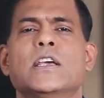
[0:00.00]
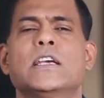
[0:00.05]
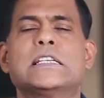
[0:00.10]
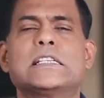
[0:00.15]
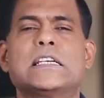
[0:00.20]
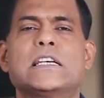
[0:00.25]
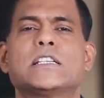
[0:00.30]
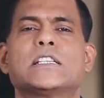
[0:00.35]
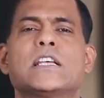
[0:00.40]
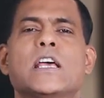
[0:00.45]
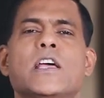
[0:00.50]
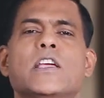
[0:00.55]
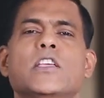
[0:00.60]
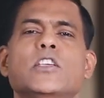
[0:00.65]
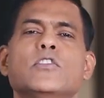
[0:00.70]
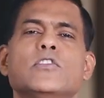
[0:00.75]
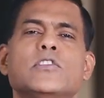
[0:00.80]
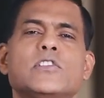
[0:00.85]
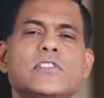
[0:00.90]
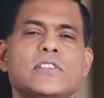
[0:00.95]
It says,
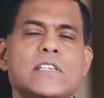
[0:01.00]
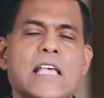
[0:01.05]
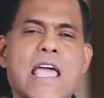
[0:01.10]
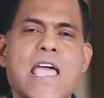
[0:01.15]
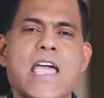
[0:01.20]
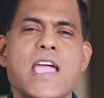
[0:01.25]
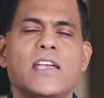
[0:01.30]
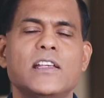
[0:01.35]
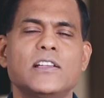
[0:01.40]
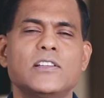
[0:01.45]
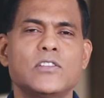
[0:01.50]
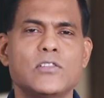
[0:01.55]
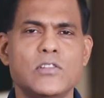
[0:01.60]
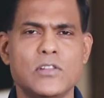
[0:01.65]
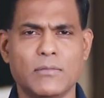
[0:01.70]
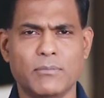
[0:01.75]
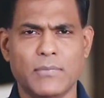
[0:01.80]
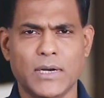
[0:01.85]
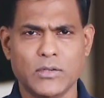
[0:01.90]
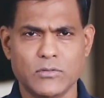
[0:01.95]
you say to
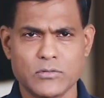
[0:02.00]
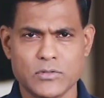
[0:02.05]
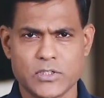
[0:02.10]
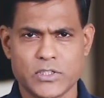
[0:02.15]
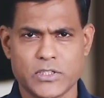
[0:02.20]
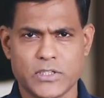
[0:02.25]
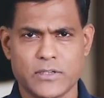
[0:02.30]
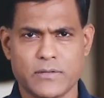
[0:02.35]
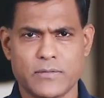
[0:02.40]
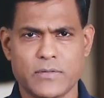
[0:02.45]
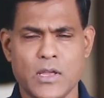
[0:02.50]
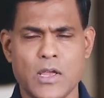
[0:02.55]
the mountain,